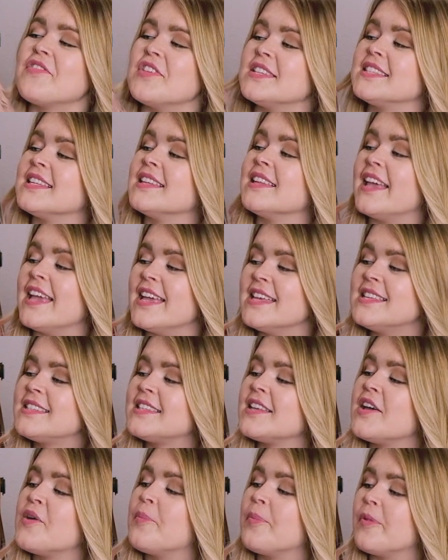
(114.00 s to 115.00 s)
this
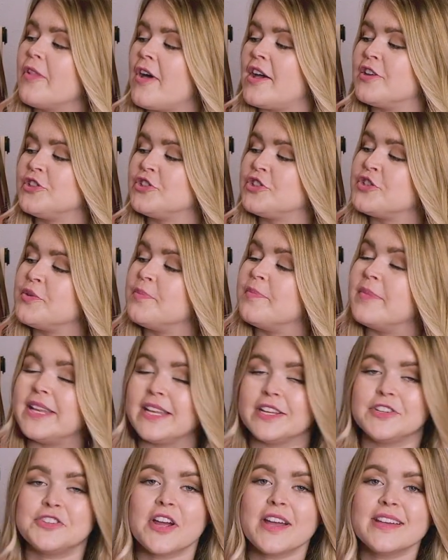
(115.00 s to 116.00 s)
lace blush
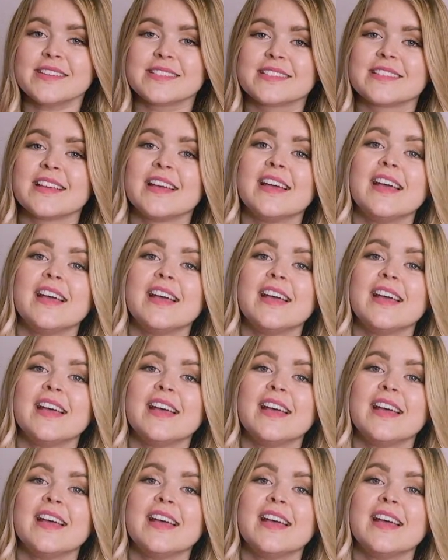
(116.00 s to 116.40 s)
midi dress.